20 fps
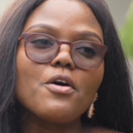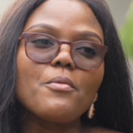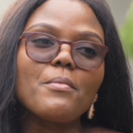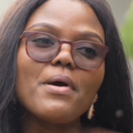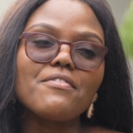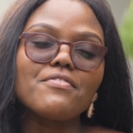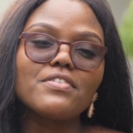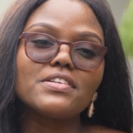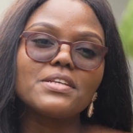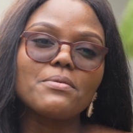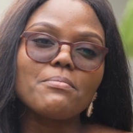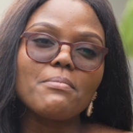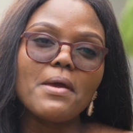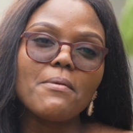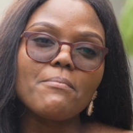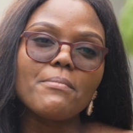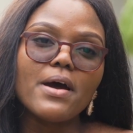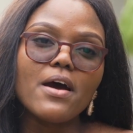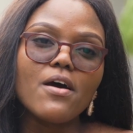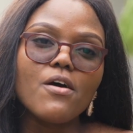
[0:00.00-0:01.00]
HOMEF is a
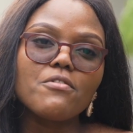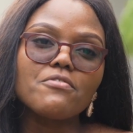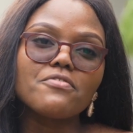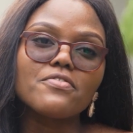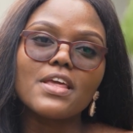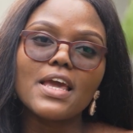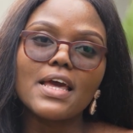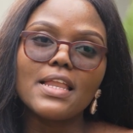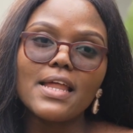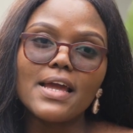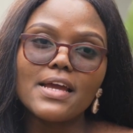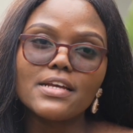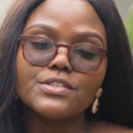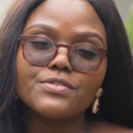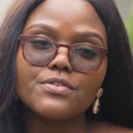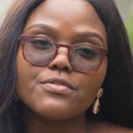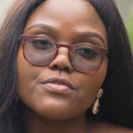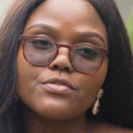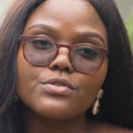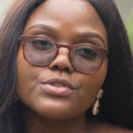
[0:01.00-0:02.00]
member of the
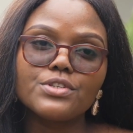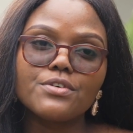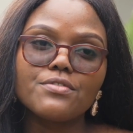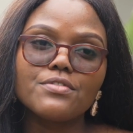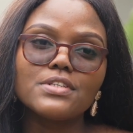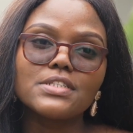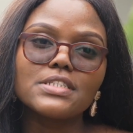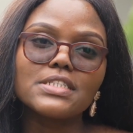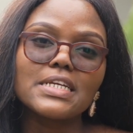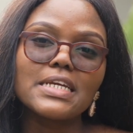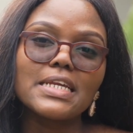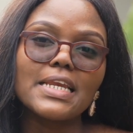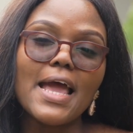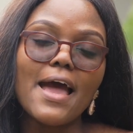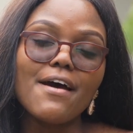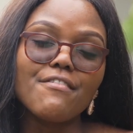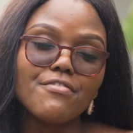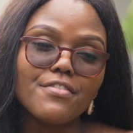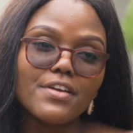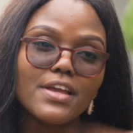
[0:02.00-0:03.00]
Alliance for Food Sovereignty in
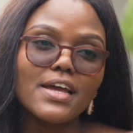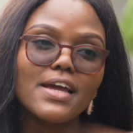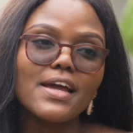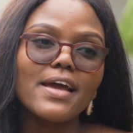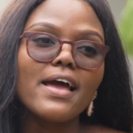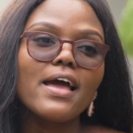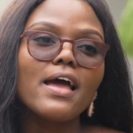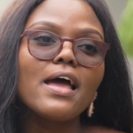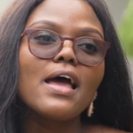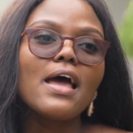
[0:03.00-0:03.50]
Africa.